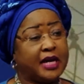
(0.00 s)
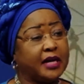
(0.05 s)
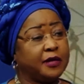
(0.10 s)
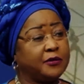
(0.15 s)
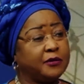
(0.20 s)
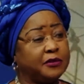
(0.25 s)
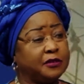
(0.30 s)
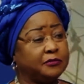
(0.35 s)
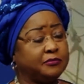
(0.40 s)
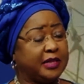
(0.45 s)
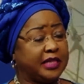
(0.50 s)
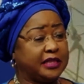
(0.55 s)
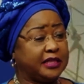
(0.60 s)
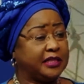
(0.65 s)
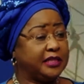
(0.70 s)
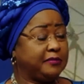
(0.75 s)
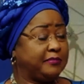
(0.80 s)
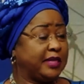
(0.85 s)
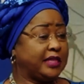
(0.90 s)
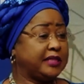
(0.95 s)
I called my
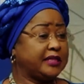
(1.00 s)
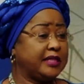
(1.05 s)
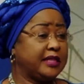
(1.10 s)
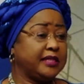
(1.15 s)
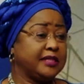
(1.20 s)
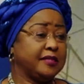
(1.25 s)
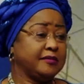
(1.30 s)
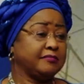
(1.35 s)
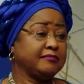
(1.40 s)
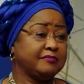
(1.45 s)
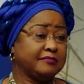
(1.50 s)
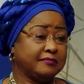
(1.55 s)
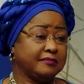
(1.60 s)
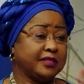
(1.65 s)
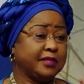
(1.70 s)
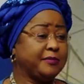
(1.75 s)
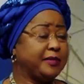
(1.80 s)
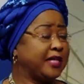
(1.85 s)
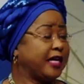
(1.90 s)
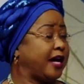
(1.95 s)
team. I said,
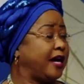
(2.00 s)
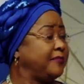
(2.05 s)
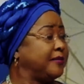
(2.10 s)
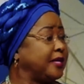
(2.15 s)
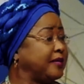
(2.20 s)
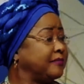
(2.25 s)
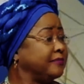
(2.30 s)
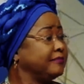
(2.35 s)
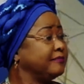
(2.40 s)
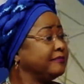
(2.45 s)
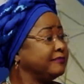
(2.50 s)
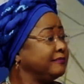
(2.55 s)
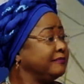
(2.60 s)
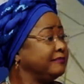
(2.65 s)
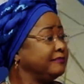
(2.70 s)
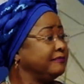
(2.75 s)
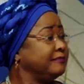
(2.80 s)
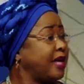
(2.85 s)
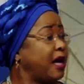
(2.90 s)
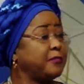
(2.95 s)
give me the camera.
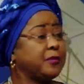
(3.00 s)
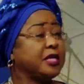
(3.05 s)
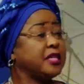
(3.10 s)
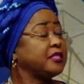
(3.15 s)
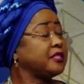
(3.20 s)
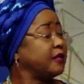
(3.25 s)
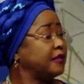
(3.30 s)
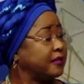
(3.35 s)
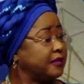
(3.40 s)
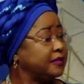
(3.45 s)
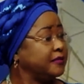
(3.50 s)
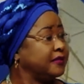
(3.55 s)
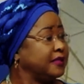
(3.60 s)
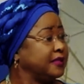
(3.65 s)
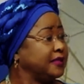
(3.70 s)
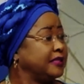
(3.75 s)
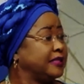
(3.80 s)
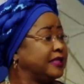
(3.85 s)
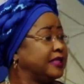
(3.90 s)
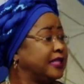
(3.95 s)
I'm going to talk.
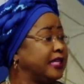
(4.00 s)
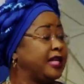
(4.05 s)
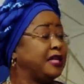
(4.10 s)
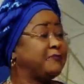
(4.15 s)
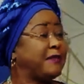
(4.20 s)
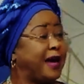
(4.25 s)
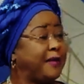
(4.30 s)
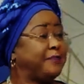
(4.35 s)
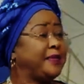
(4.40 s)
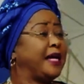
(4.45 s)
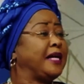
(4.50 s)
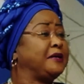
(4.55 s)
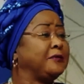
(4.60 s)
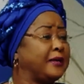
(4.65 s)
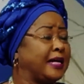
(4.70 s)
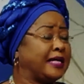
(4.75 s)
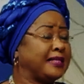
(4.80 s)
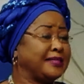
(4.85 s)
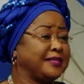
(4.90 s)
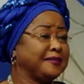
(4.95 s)
And my plan
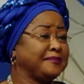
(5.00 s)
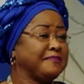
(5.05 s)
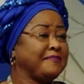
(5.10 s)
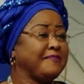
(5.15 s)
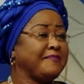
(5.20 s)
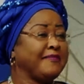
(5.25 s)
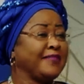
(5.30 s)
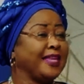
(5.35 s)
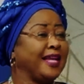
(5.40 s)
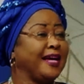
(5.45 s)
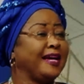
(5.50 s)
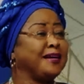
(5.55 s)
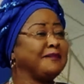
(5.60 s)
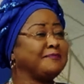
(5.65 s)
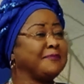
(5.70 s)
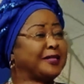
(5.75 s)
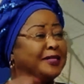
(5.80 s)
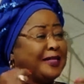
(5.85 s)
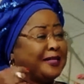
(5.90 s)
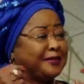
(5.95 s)
was,
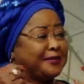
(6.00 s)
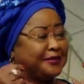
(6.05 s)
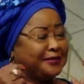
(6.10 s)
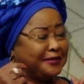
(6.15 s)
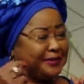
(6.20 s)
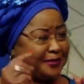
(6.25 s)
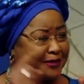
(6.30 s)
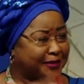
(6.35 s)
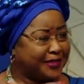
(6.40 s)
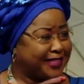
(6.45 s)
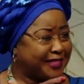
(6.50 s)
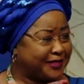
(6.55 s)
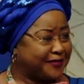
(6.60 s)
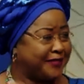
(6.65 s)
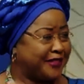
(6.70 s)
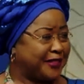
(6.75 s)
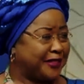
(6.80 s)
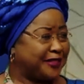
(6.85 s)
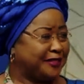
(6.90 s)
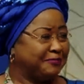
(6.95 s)
I'm going to do this
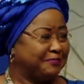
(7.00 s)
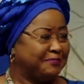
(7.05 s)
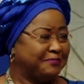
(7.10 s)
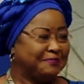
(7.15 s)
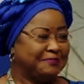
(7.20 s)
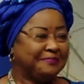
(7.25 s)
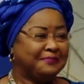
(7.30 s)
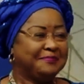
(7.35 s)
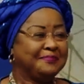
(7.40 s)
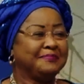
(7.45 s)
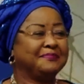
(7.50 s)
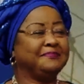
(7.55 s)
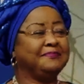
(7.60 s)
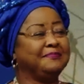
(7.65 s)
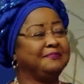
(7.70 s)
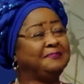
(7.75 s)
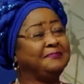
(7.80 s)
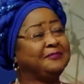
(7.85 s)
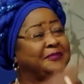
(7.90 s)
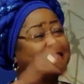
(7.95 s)
video,
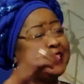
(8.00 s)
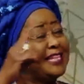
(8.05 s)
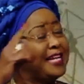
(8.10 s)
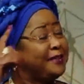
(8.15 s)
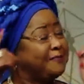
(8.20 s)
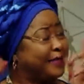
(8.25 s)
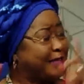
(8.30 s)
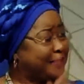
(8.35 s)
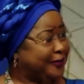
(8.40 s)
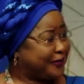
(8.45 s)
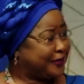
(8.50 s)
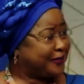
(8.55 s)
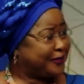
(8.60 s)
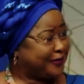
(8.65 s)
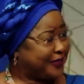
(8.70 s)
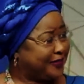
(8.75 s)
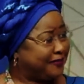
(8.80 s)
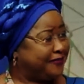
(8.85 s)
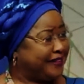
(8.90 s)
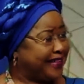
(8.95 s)
then I'm going to go
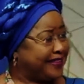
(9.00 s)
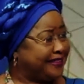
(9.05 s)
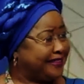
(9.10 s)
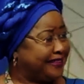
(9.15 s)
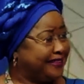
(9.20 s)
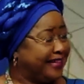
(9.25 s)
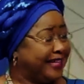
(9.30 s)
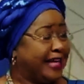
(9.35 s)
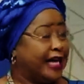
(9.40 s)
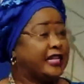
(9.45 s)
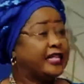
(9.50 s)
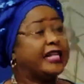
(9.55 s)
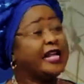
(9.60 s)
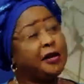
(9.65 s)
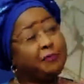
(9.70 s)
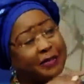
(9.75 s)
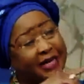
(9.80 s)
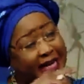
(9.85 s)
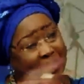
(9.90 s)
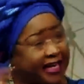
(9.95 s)
to the event,
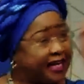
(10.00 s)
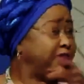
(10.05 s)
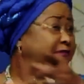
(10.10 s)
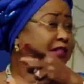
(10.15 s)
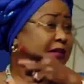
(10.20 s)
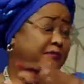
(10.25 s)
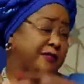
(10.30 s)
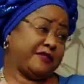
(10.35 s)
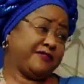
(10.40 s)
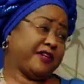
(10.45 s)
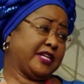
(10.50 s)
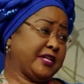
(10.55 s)
then I'm going to give them the